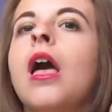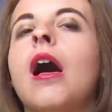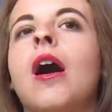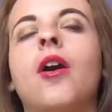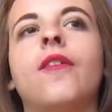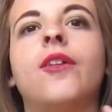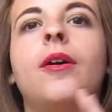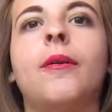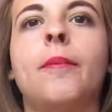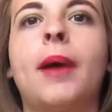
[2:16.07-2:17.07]
of
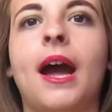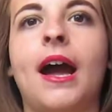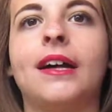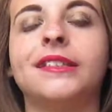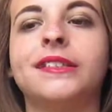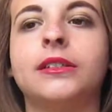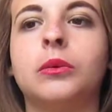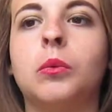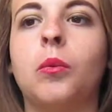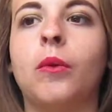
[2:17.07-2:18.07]
past
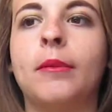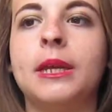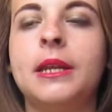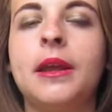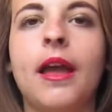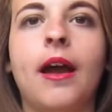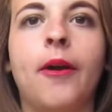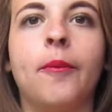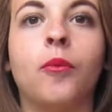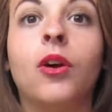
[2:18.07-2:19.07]
women,
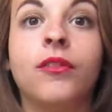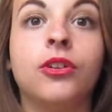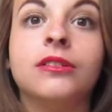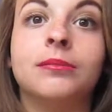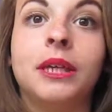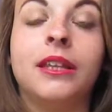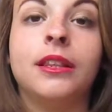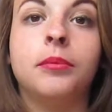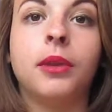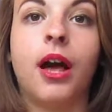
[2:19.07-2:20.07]
um, one of those being
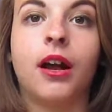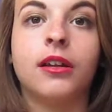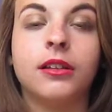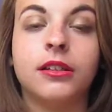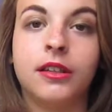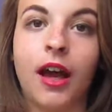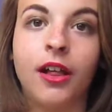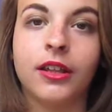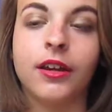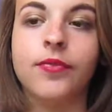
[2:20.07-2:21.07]
the Black
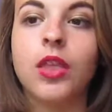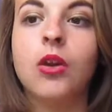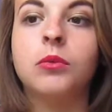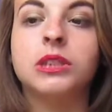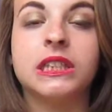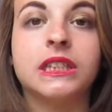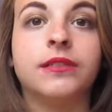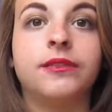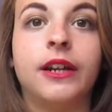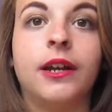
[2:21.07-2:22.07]
Dahlia, which is a
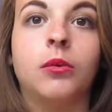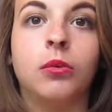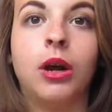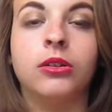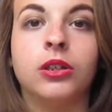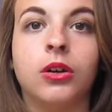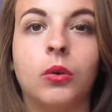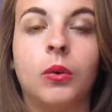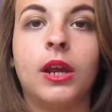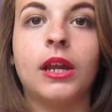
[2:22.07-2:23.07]
very
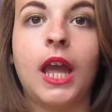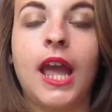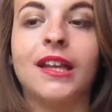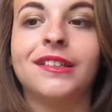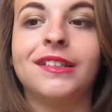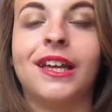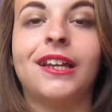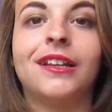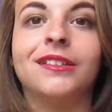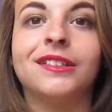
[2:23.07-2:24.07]
well-known case that
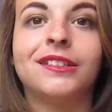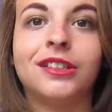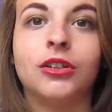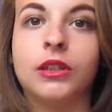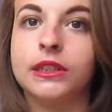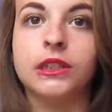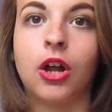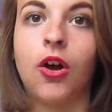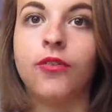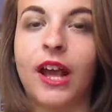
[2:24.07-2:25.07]
is still
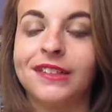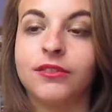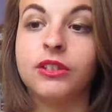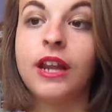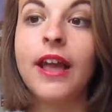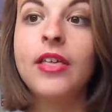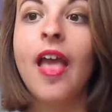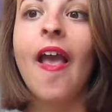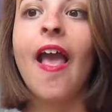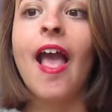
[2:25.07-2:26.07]
unsolved as of today.
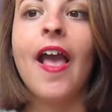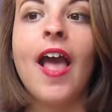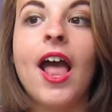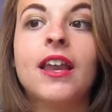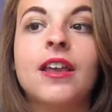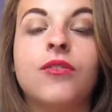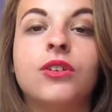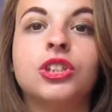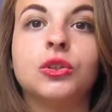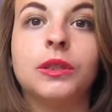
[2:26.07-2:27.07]
And
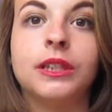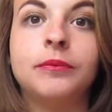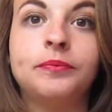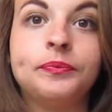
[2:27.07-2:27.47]
eventually